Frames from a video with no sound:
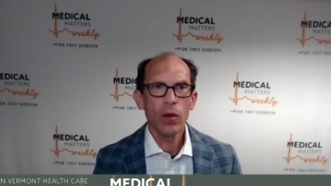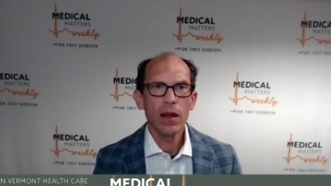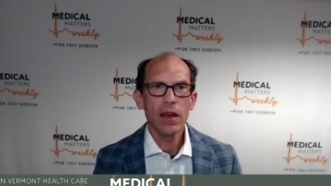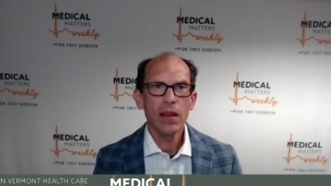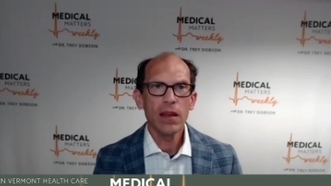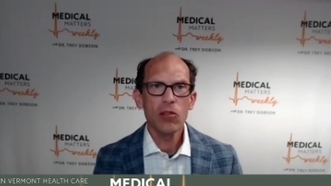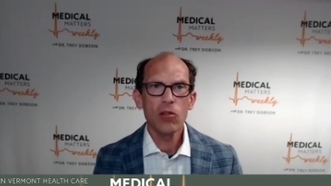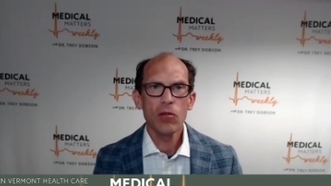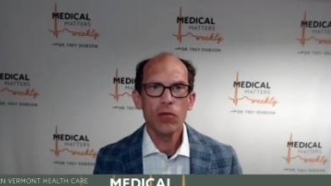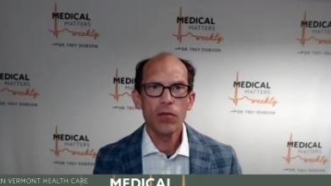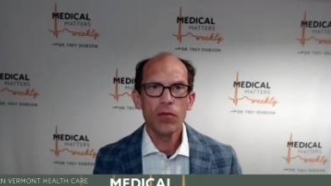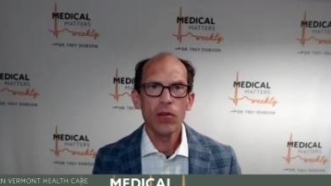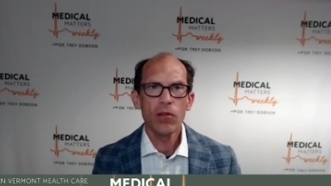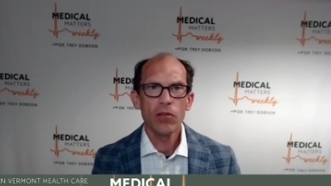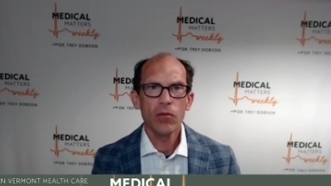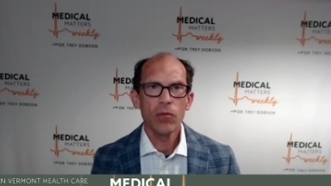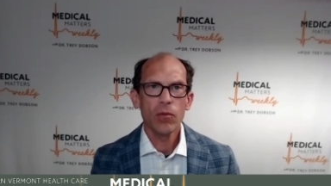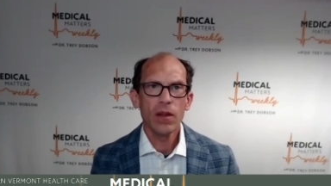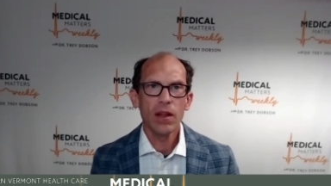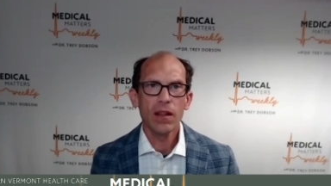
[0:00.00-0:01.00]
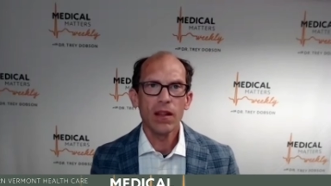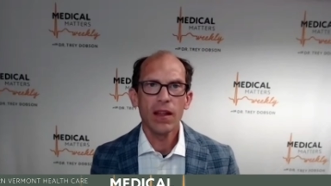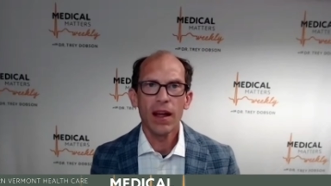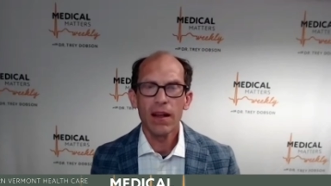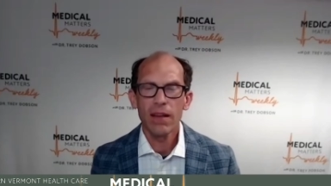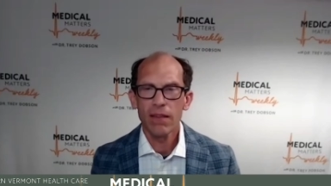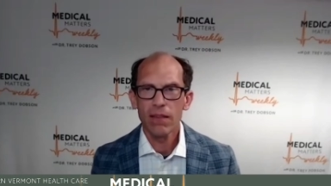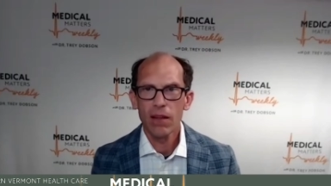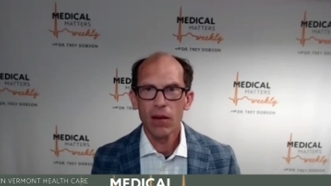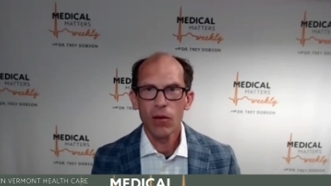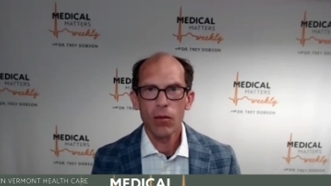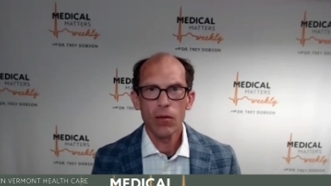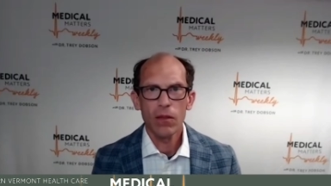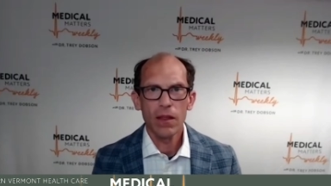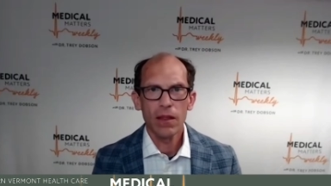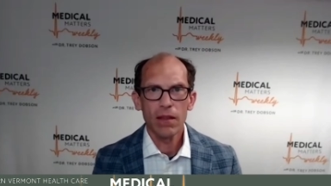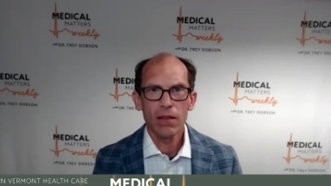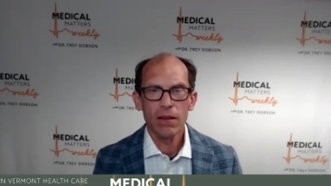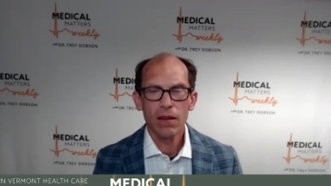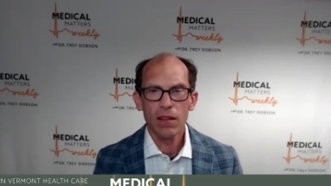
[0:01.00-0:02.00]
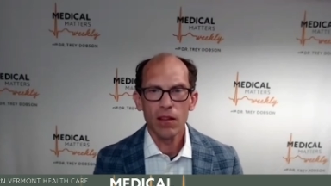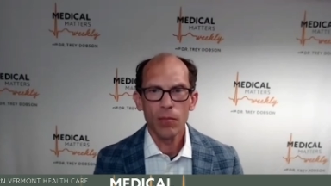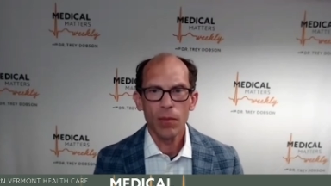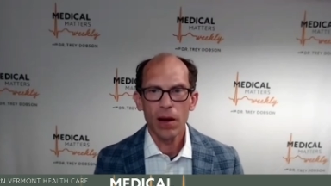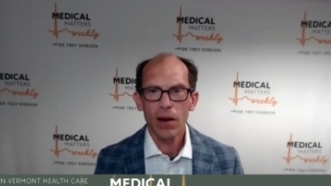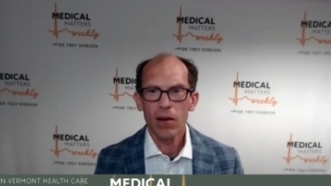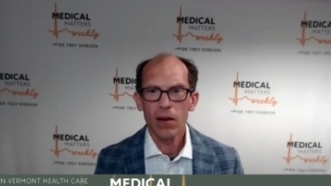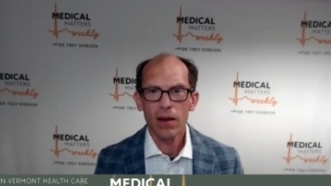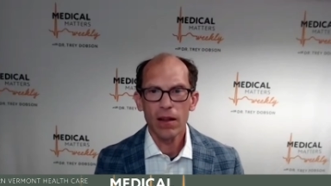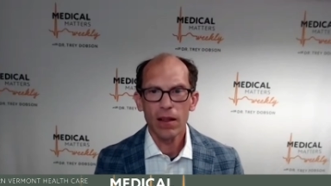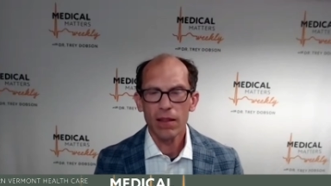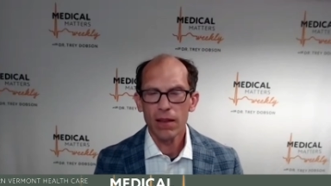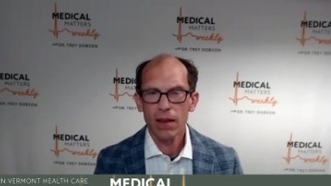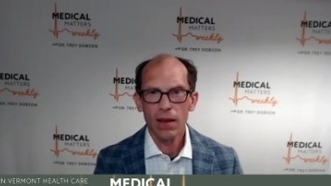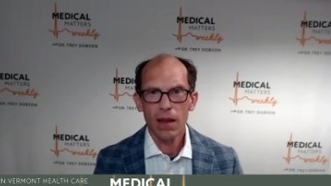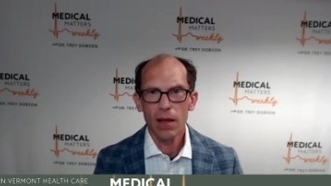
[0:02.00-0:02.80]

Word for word: When did you first realize there were these disparities?